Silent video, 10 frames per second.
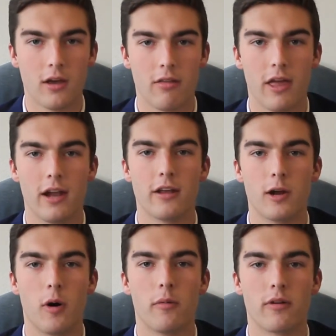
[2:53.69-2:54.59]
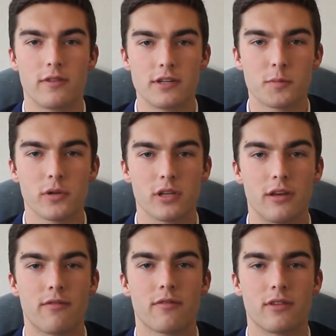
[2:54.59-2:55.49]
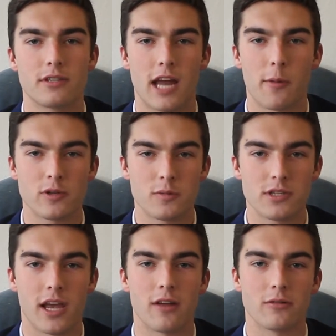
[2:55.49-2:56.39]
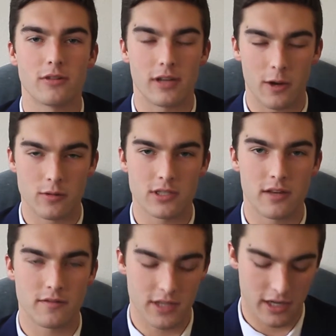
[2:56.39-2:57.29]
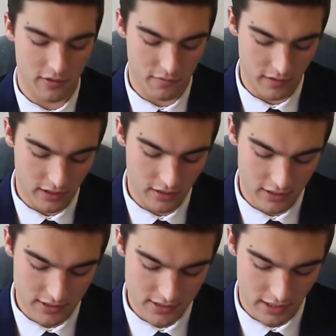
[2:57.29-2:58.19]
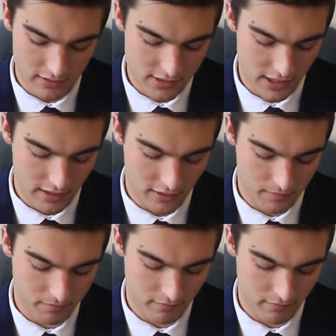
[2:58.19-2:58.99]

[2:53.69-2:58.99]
Then, in a moment of disbelief, the snap was mishandled and I was left sitting defeated in a silent stadium.